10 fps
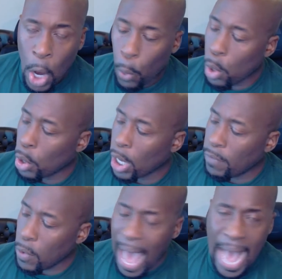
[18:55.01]
We're going to give
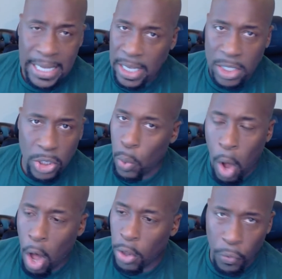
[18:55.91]
you access to
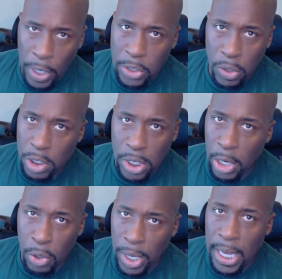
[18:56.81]
all the resources that
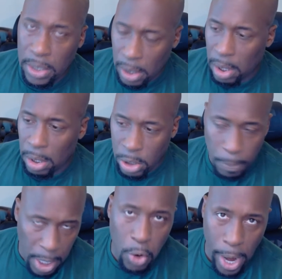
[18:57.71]
you need to
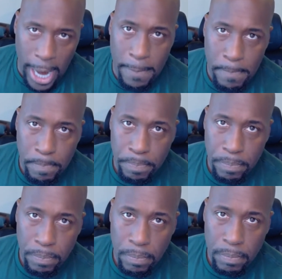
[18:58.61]
be great.
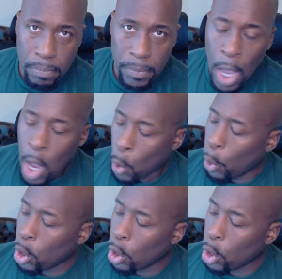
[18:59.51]
We're